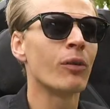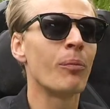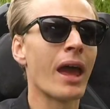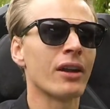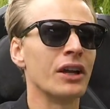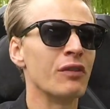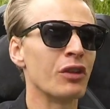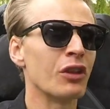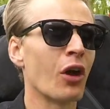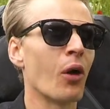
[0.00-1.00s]
better,
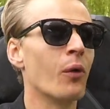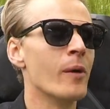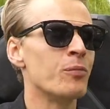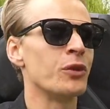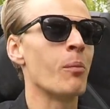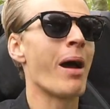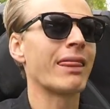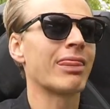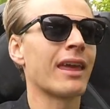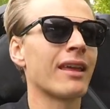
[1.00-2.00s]
even though you might
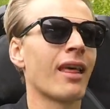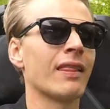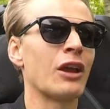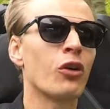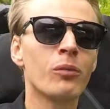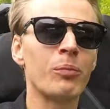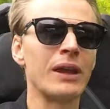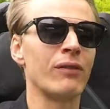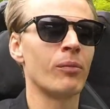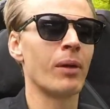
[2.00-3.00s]
think that they couldn't be
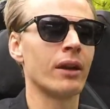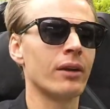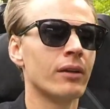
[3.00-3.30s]
even better.